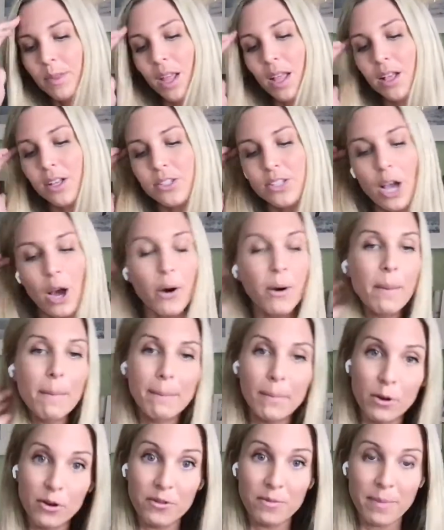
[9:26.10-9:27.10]
So
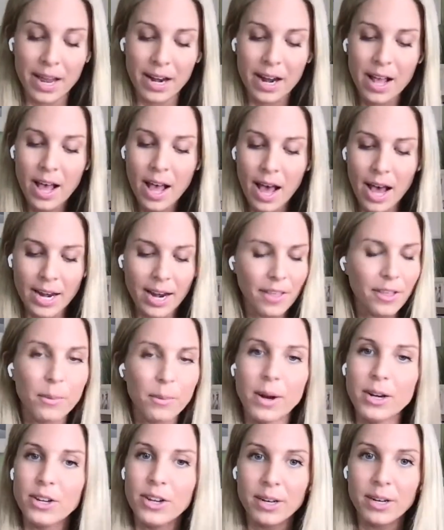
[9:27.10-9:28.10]
movement. Another
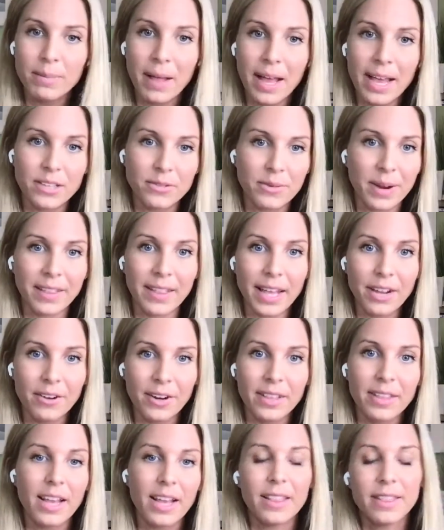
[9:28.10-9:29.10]
one you can play is red light,
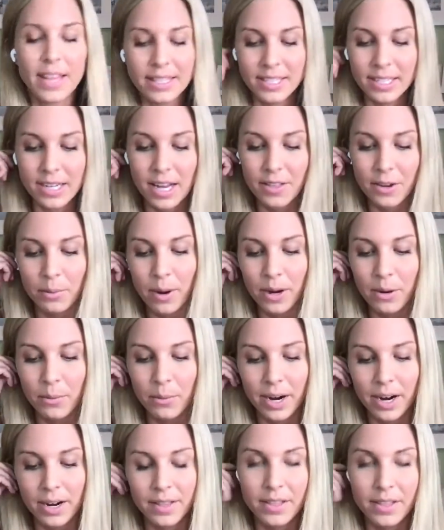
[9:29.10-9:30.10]
green light. That's another one
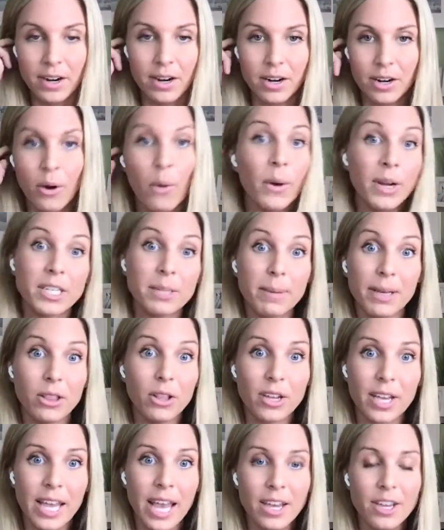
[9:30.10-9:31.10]
where they're going to be
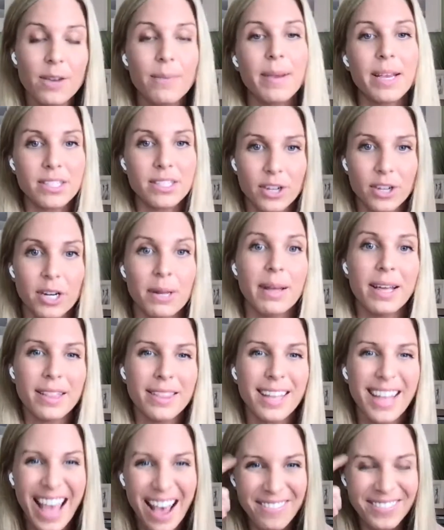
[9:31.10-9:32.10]
looking at you because
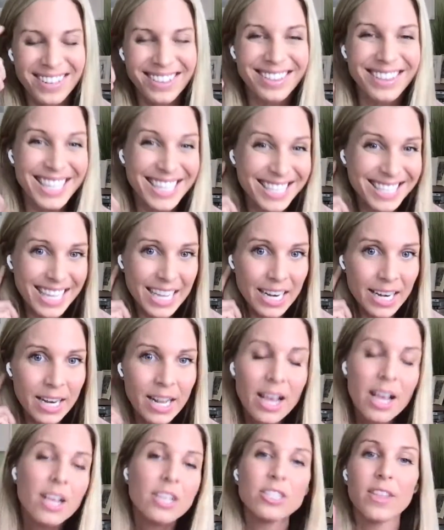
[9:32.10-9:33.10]
they have to listen.
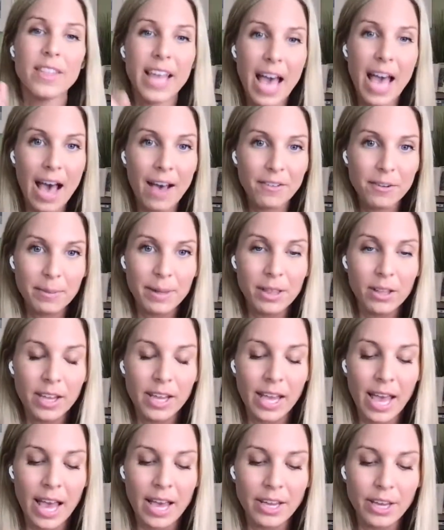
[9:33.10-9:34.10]
So they have to be
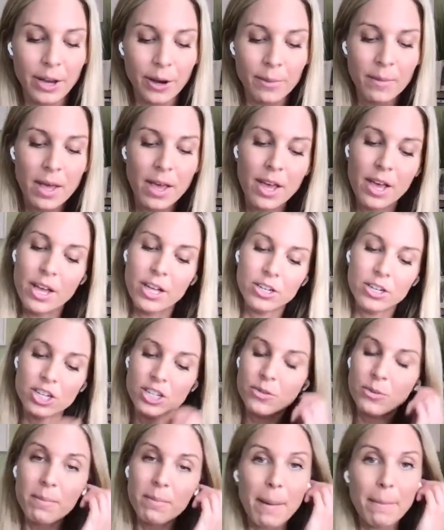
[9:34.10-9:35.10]
looking at you.
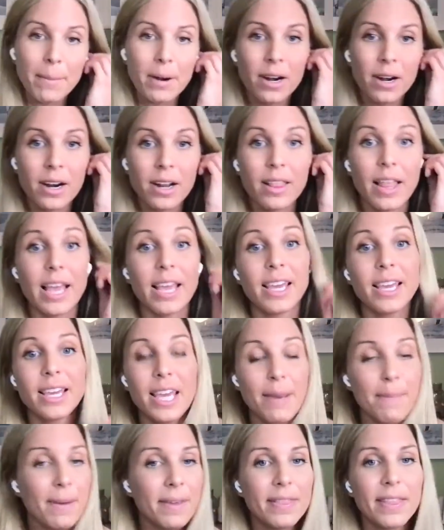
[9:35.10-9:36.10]
Just remember, like
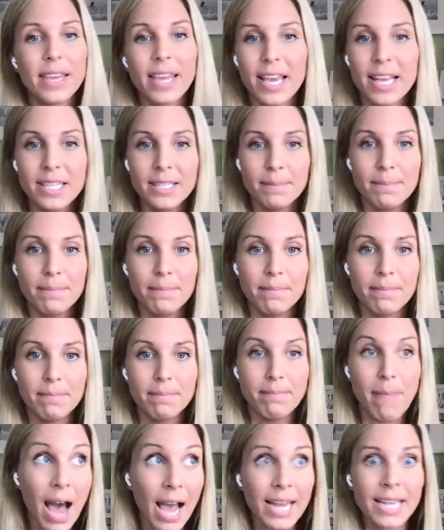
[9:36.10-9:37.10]
keeping the kids'
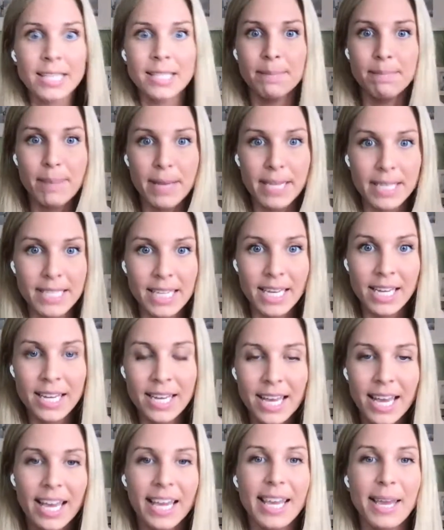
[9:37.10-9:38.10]
minds busy,
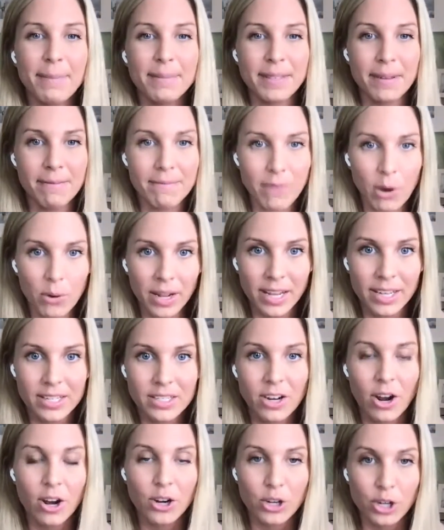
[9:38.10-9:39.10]
it keeps them
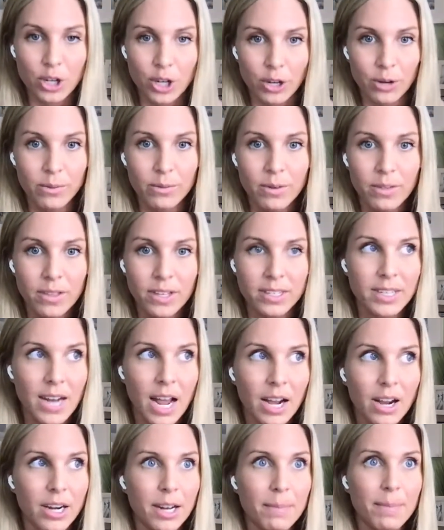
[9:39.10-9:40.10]
focused on you. It's
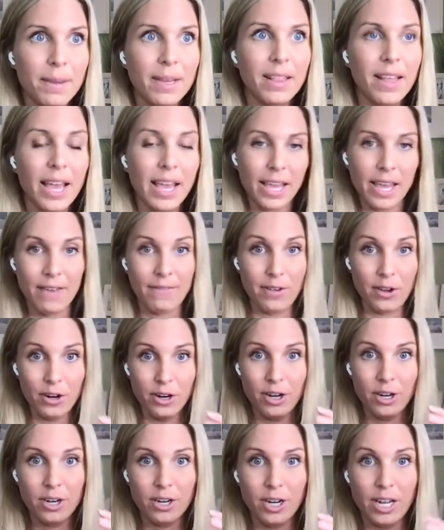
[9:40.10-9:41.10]
not going to be like if
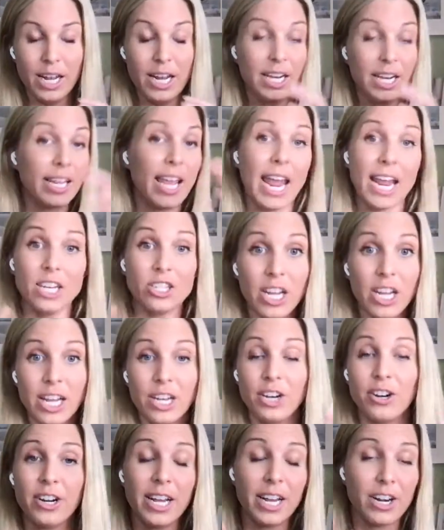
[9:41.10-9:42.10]
you're engaging and
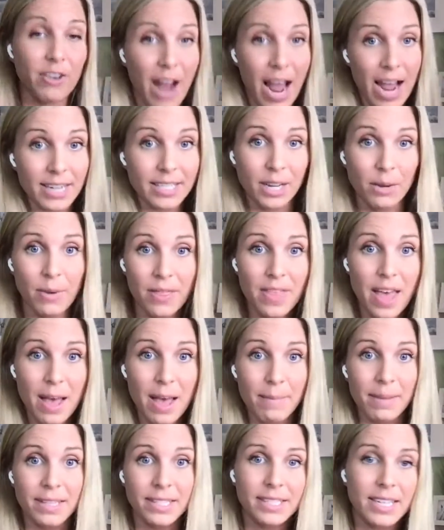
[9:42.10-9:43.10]
you're interacting with
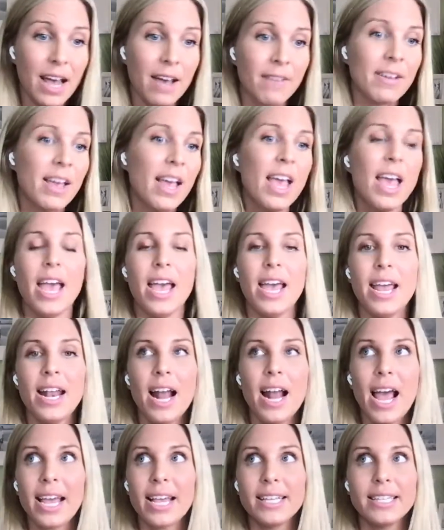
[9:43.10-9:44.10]
them and stuff, and
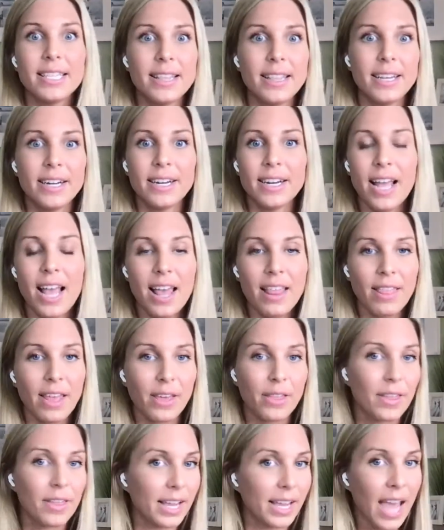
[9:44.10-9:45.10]
I can sit there and like
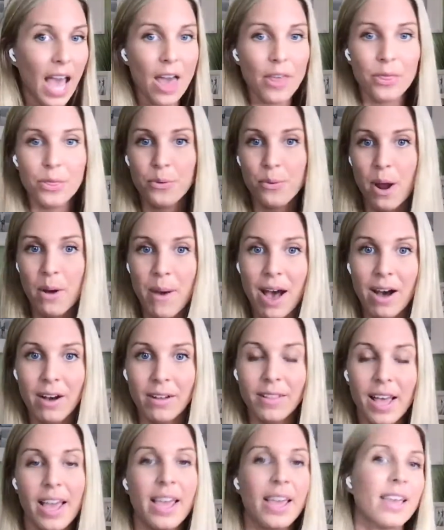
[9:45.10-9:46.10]
again throw out
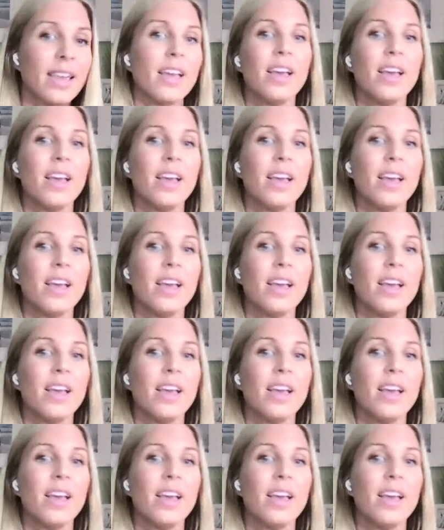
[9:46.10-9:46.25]
like